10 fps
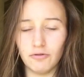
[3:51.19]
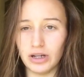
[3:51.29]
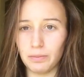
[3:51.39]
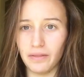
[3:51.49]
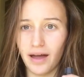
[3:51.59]

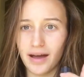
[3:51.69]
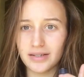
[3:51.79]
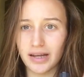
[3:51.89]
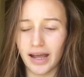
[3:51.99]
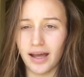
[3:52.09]
read up on
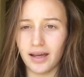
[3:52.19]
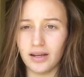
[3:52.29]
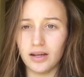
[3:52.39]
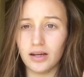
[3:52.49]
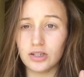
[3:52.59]
that
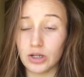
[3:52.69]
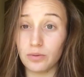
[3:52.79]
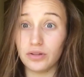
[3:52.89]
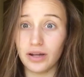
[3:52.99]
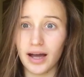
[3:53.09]
and
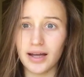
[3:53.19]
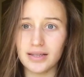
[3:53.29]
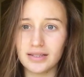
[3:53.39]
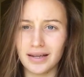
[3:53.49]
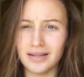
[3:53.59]
share with you
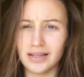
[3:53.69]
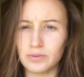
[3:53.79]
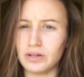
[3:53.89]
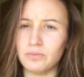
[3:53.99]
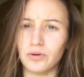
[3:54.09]
guys because
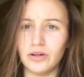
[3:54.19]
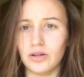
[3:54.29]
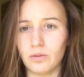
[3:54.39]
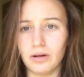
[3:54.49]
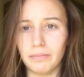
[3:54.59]
that's pretty important.
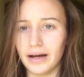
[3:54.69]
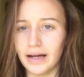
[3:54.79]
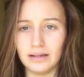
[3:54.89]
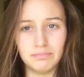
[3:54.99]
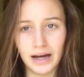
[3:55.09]
You don't want to
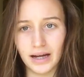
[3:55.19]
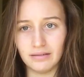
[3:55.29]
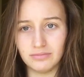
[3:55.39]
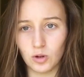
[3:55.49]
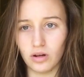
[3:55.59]
buy
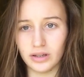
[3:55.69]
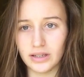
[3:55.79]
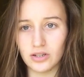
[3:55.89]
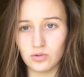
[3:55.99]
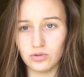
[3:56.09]
bad
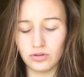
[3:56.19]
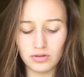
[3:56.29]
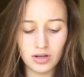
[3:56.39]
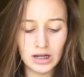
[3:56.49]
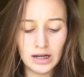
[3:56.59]
quality essential oils.